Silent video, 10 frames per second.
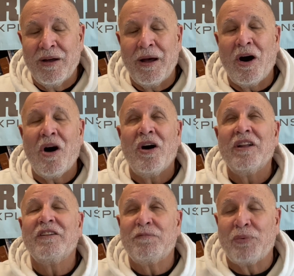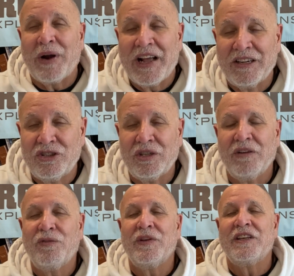olive
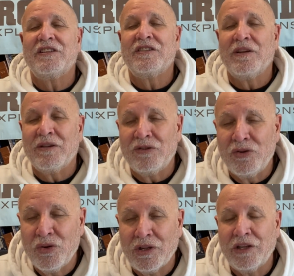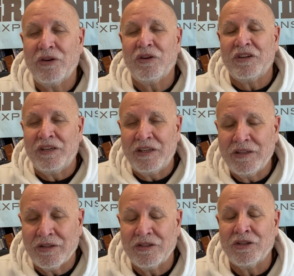branch for these nuclear
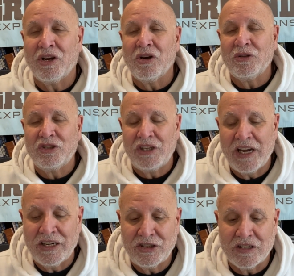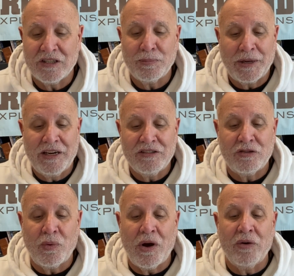deal negotiations, but his
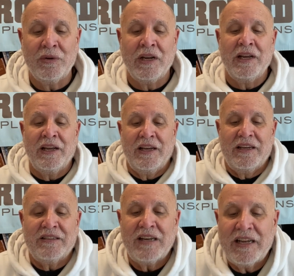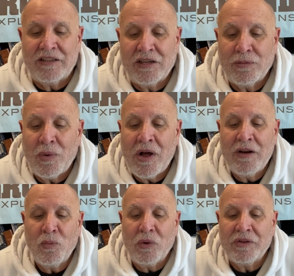quote is that
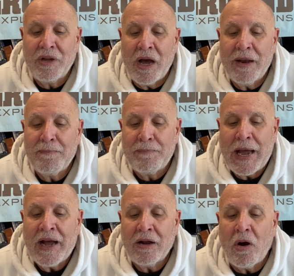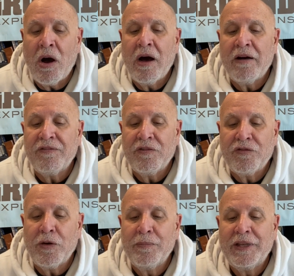Tehran will not back off
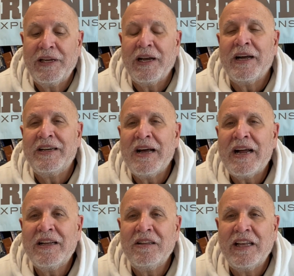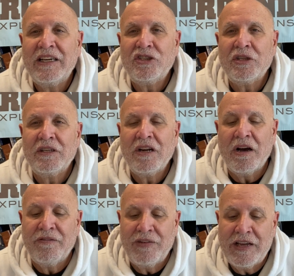from the annihilation
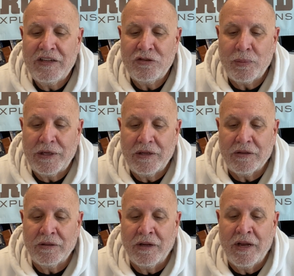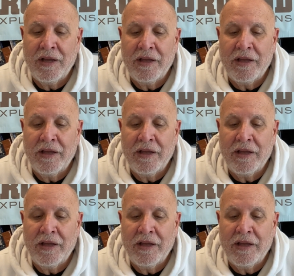of Israel